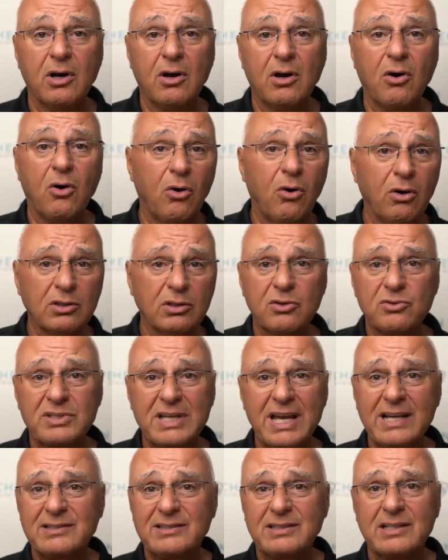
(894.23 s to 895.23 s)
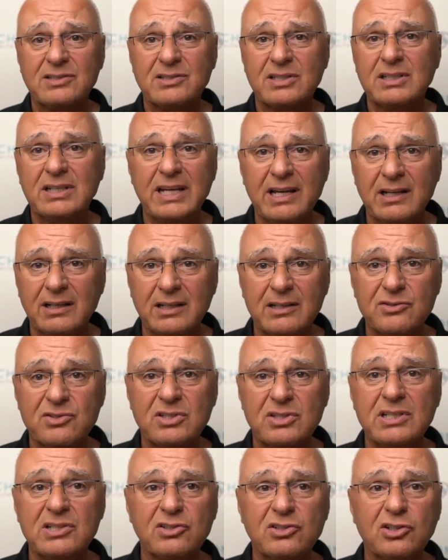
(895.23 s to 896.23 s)
all those assets in the
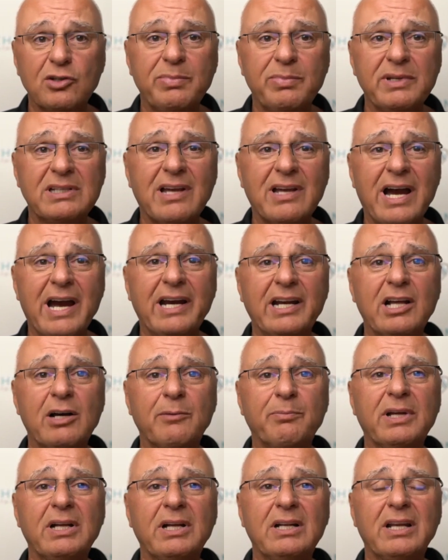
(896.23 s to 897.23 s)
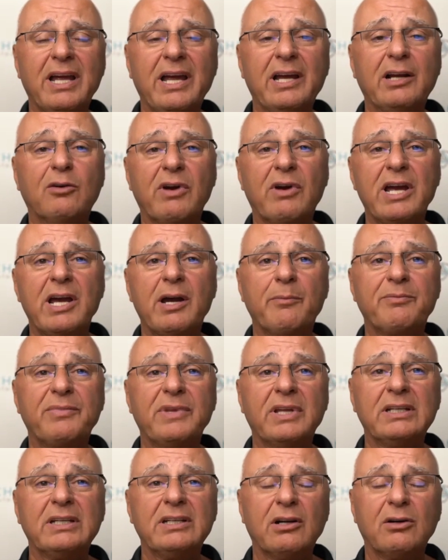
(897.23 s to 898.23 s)
LLCs could be tied up and grabbed
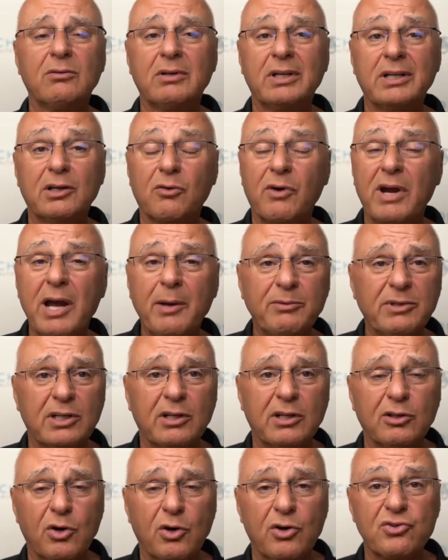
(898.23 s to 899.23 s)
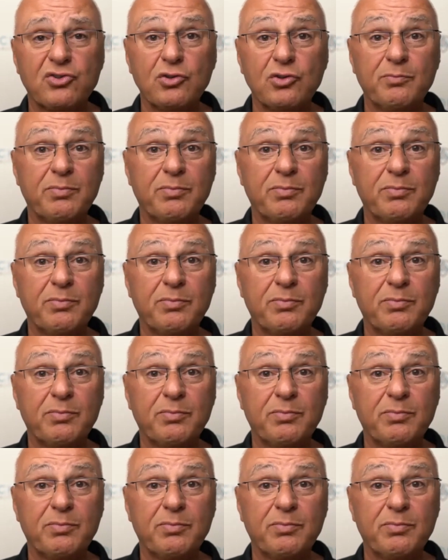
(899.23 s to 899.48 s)
in a lawsuit.